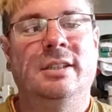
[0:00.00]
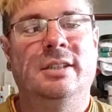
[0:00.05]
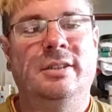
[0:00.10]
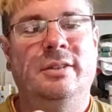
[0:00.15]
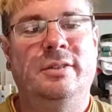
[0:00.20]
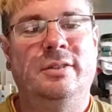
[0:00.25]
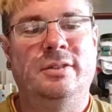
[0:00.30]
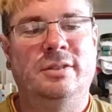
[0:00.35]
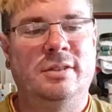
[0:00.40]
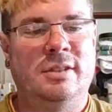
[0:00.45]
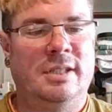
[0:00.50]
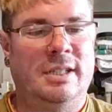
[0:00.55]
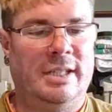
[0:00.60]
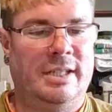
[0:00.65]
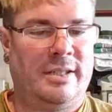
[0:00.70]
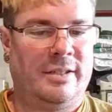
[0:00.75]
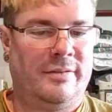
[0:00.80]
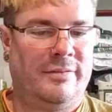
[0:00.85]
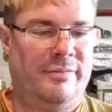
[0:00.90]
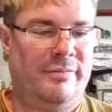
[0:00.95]
Who doesn't
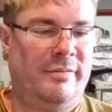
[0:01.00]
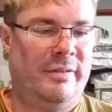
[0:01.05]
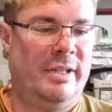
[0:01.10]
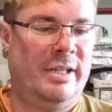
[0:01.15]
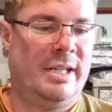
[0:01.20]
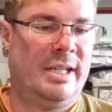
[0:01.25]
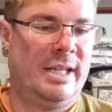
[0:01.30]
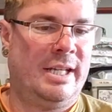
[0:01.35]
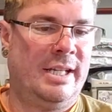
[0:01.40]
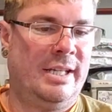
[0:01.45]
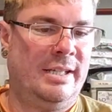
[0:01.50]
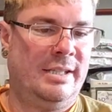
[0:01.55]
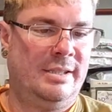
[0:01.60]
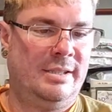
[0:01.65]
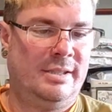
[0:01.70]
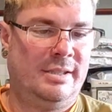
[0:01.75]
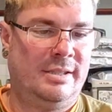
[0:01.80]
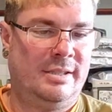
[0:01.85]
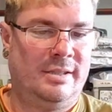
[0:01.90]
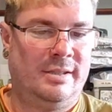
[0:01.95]
like a free
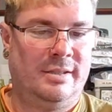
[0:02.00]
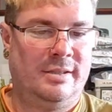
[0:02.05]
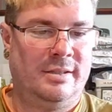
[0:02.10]
case?